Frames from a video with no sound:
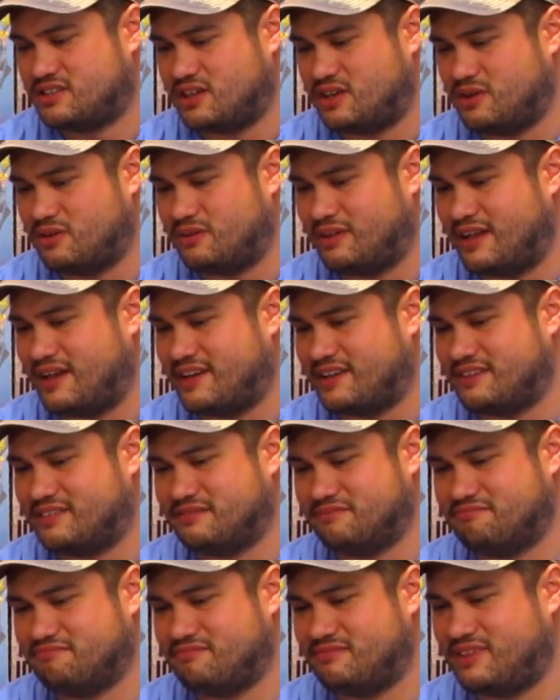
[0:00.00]
So like,
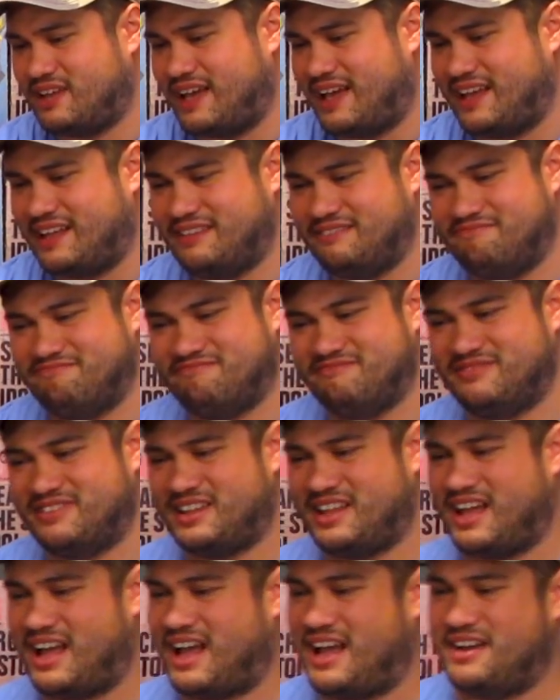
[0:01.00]

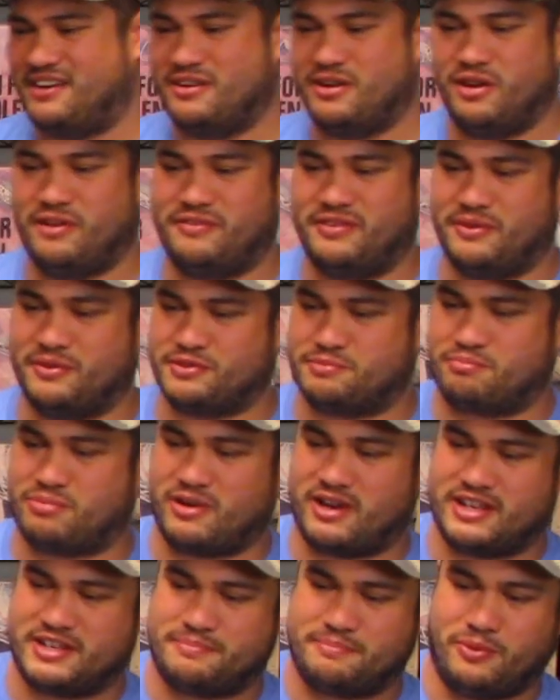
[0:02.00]
I don't know if it was
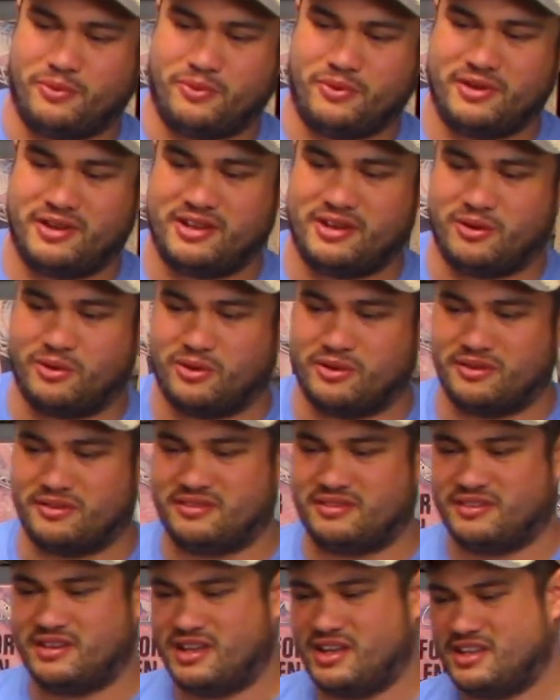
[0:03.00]
price point or